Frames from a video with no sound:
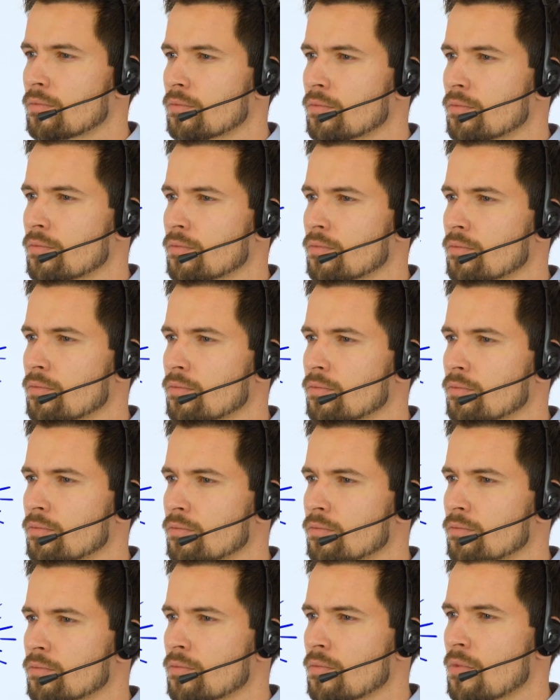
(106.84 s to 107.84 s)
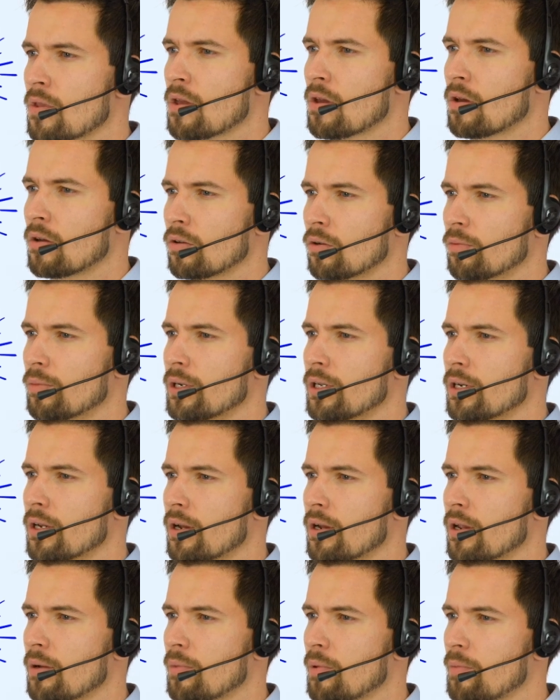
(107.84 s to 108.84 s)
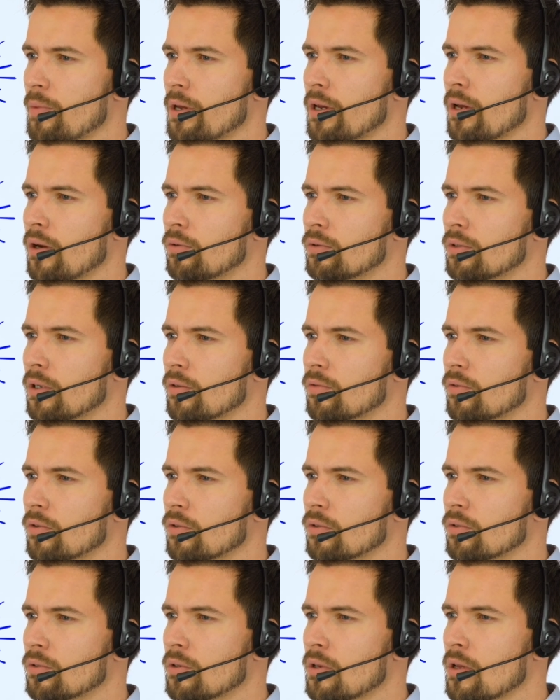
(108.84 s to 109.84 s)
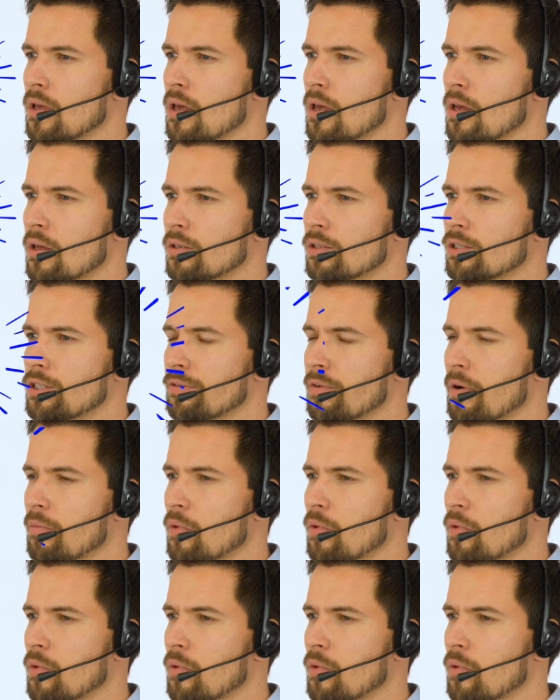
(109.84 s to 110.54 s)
she received many offers in the mail from investors wanting